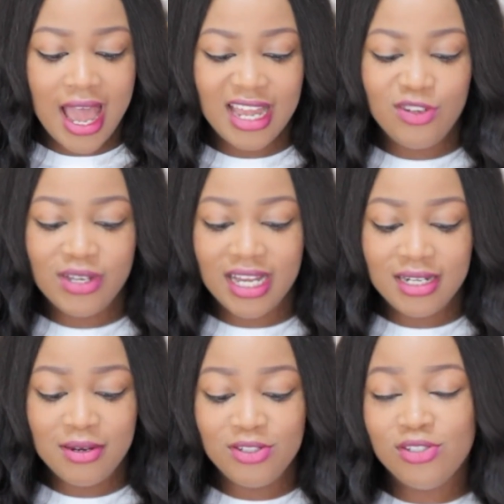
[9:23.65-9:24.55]
and you
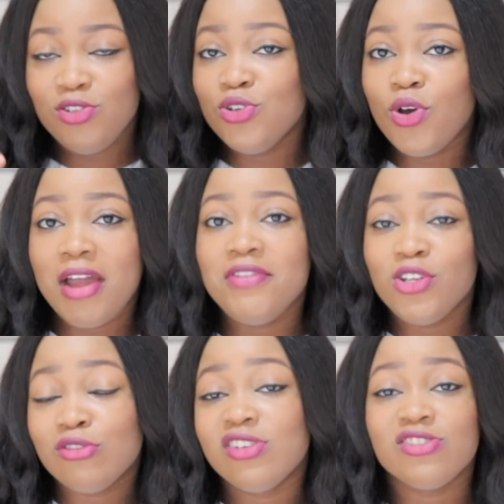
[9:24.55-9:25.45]
can, you know, every
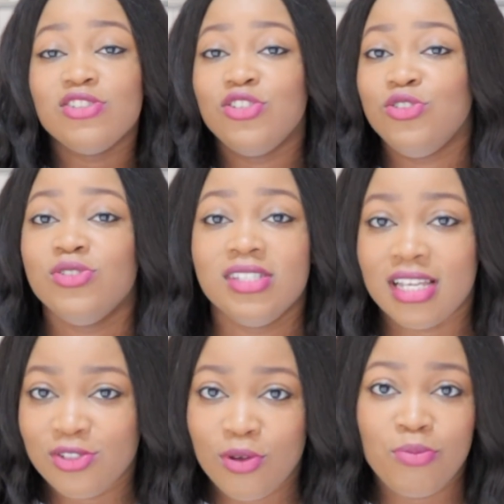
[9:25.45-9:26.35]
doctor is going to use this
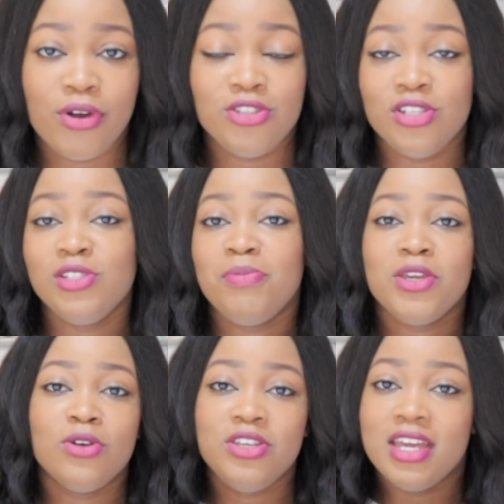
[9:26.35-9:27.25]
at some point. You need to pay
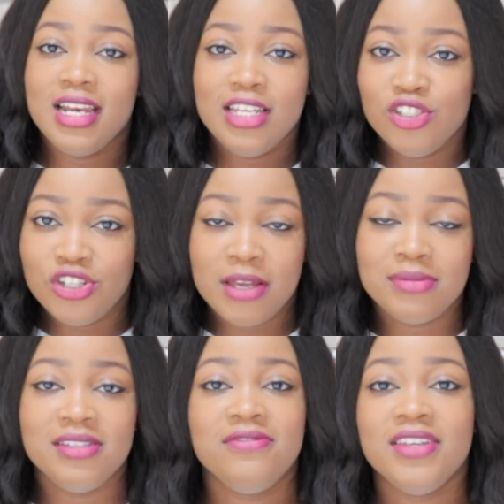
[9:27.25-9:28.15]
your yearly
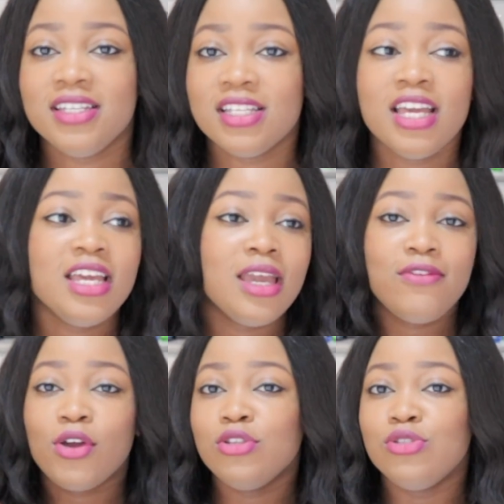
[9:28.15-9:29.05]
GMC fees. If
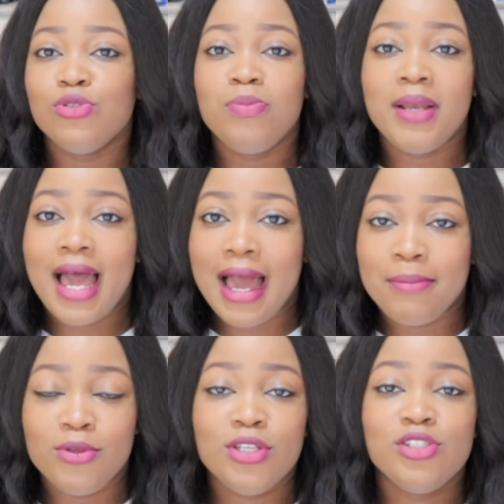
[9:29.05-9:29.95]
you're going to do
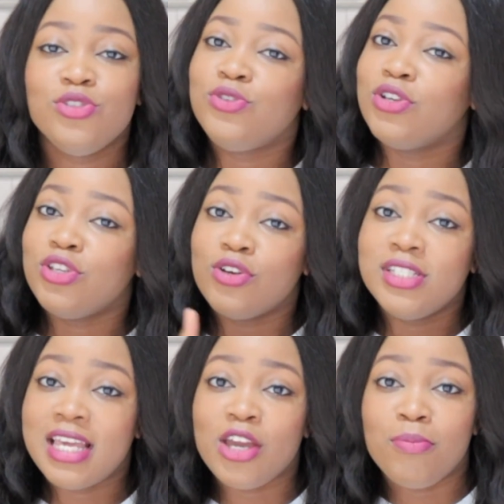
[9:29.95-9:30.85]
PLAB, you need to go, you're going
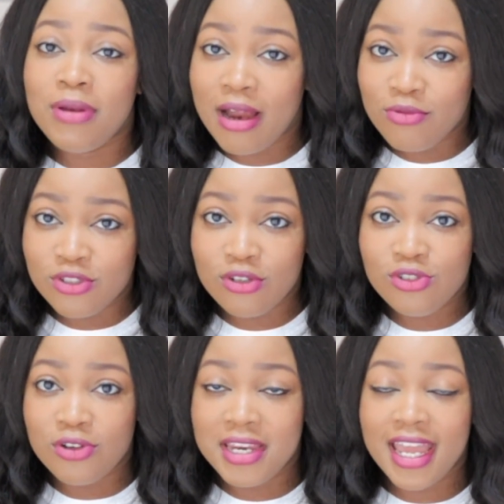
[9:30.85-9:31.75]
to get your PLAB
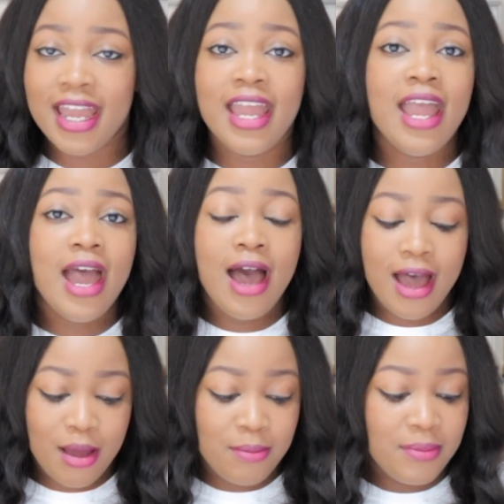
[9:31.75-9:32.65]
results on here.
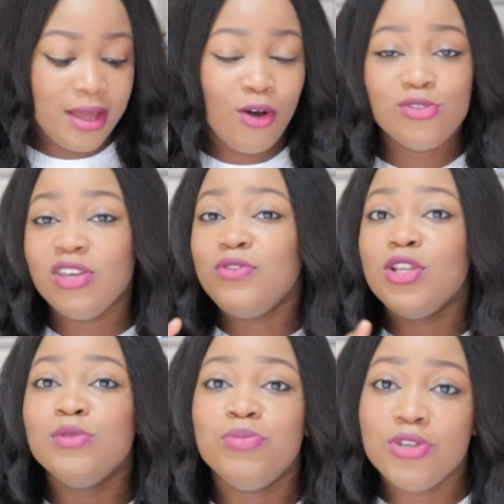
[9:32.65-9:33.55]
Also, if you
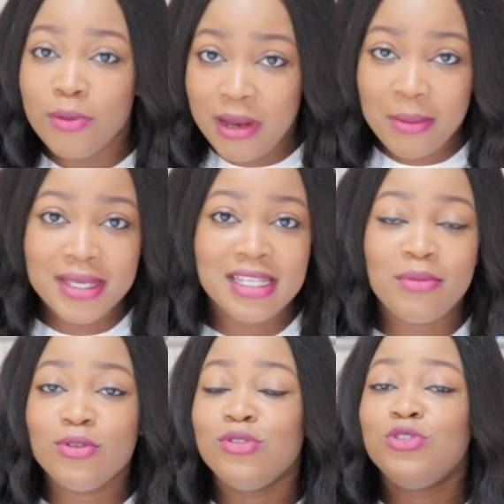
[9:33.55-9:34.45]
need to book your PLAB exam,
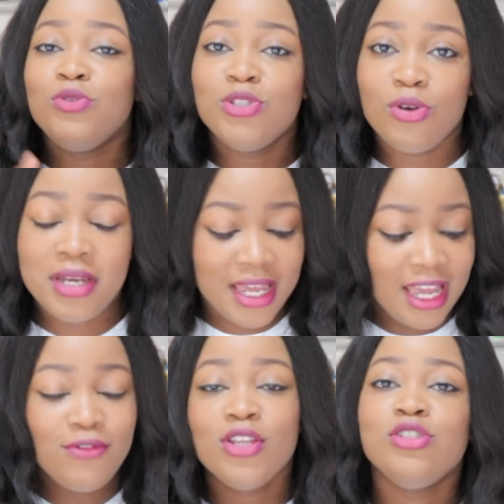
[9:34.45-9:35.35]
you're going to do it on here.
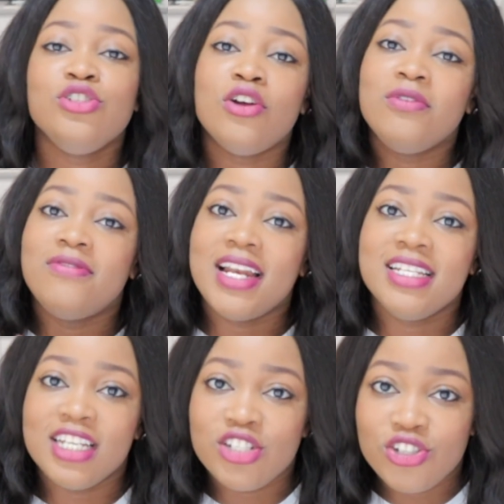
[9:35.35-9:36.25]
If you need to do your
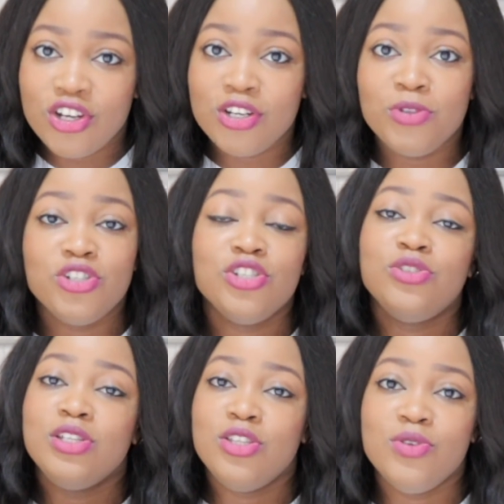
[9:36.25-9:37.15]
revalidation, which you need
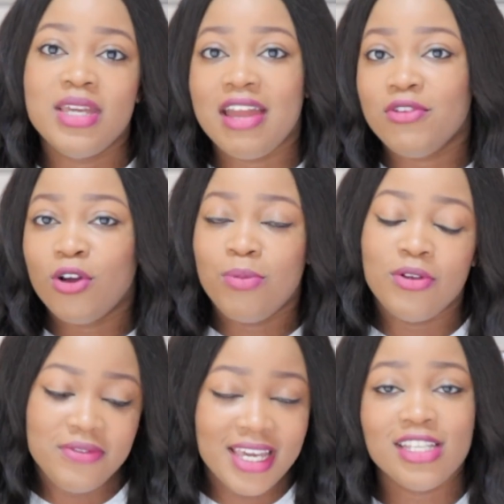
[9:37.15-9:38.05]
to do in the UK every couple
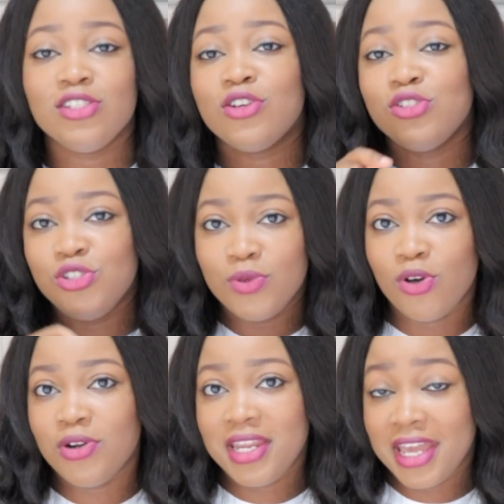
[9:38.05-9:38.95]
of years, you're going to do it
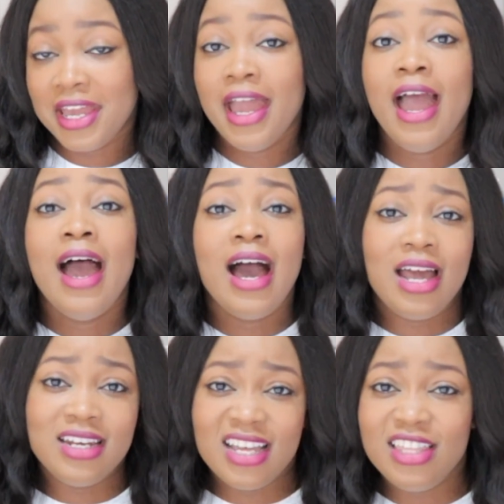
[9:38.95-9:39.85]
on here.
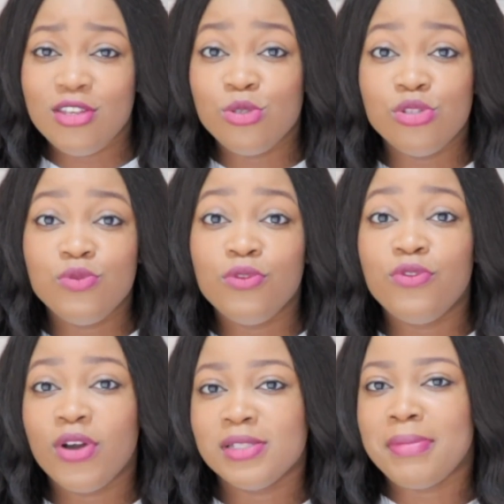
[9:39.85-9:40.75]
And that thing is useful
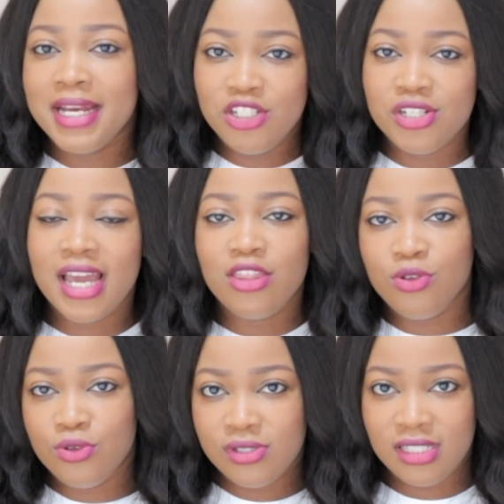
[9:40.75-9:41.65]
for is managing
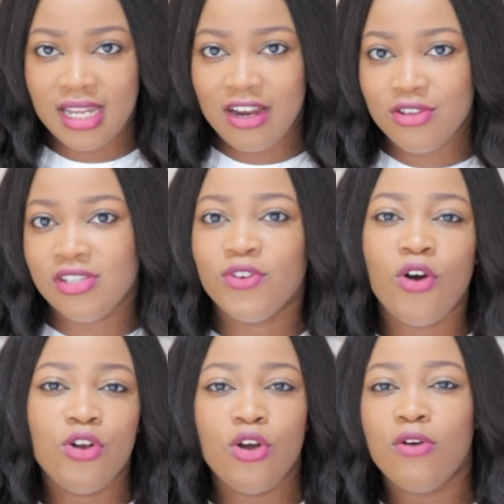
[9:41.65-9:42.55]
ethical scenarios. They've
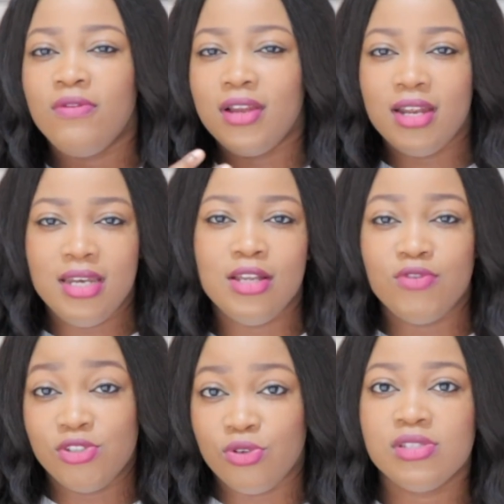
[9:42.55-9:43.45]
got a lot of learning
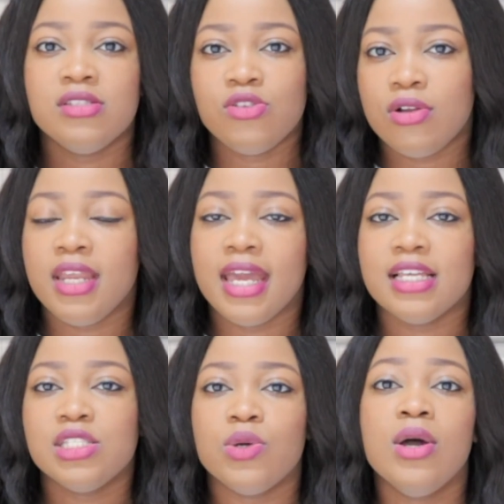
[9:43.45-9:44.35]
resources on
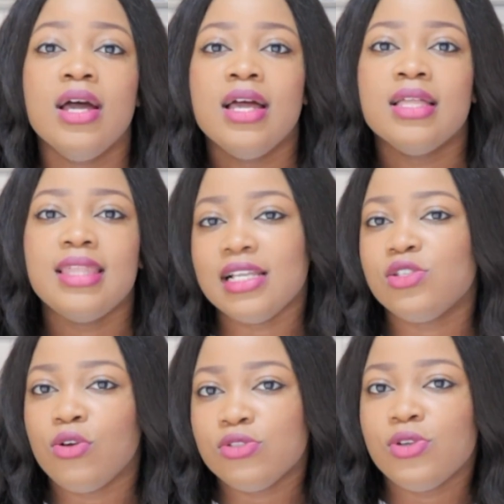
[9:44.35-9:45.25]
here, so
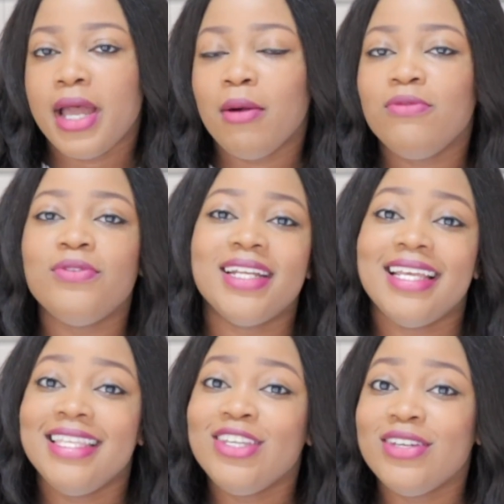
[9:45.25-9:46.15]
that's also helpful, and I
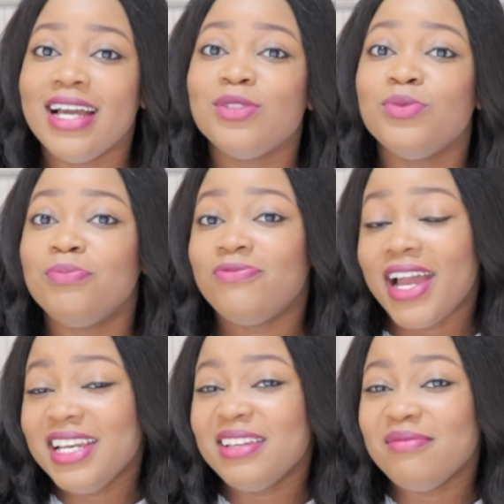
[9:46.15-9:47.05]
think you guys
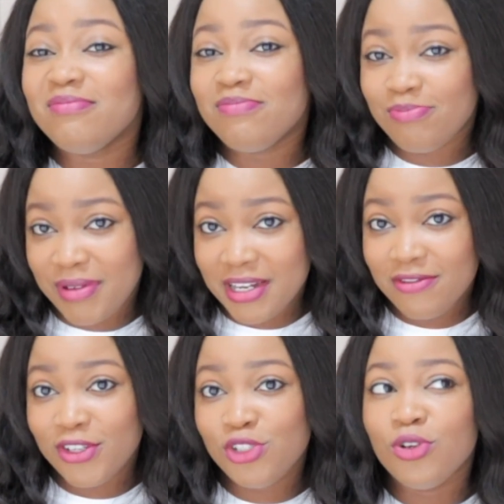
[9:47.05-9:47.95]
find it
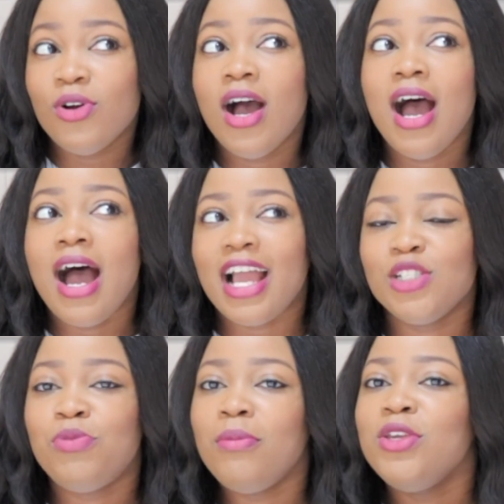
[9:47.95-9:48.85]
beneficial. I
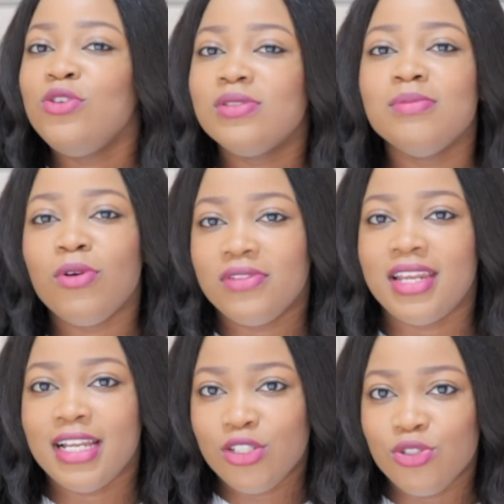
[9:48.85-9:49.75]
should probably use it more than
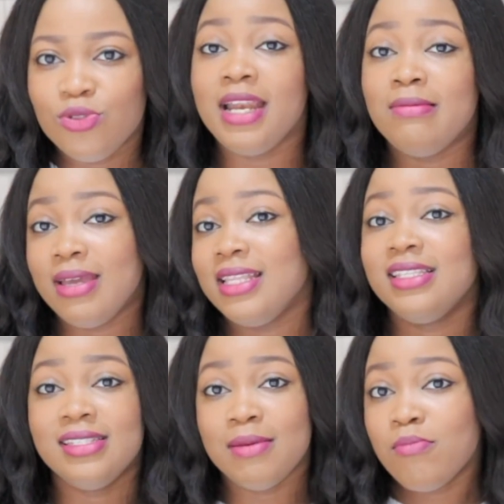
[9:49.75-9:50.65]
I do. Anyway,
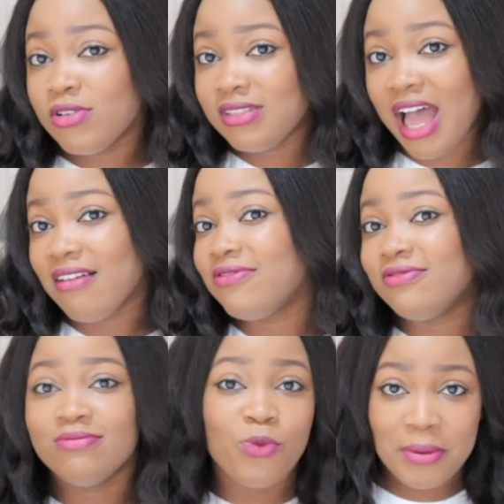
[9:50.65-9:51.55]
this is a must-have
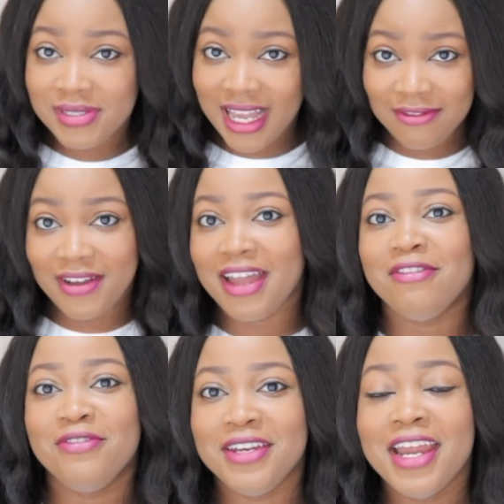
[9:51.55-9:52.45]
website for
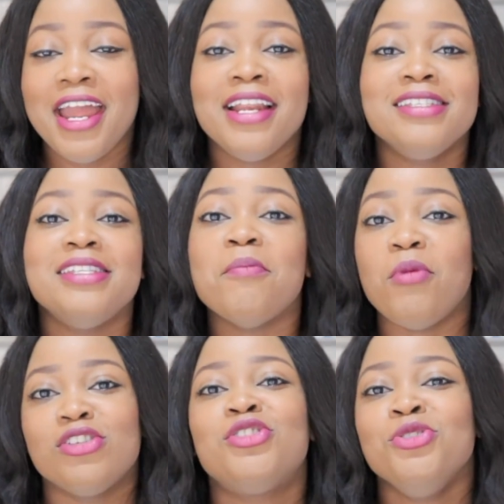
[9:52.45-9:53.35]
every, this is a
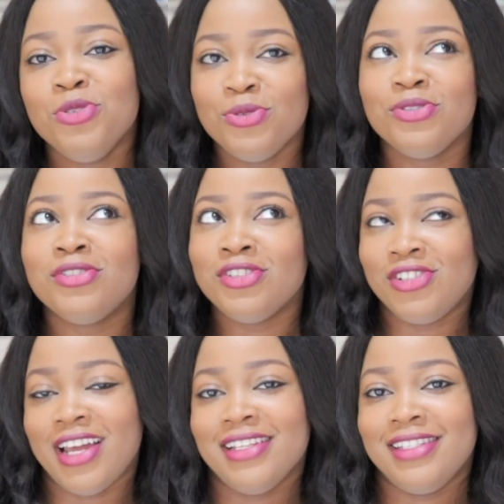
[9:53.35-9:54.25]
must-use,
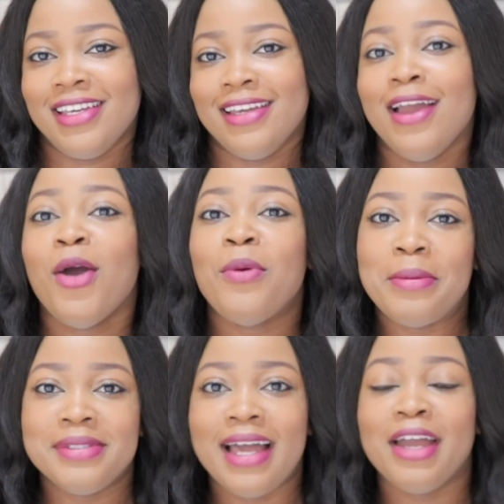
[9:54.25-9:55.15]
should I say,
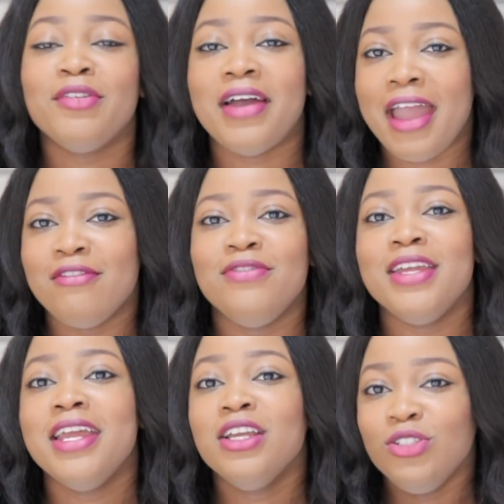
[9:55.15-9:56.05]
website for
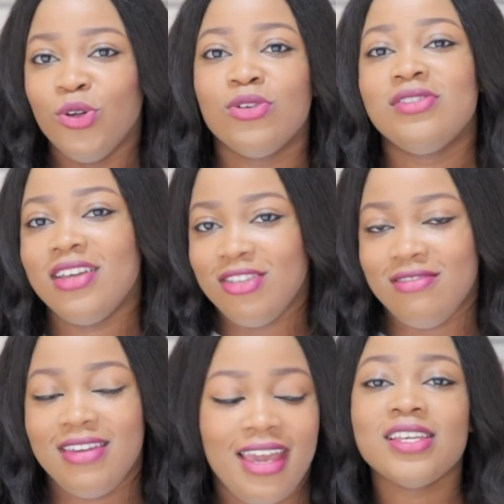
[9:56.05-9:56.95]
every doctor in the UK.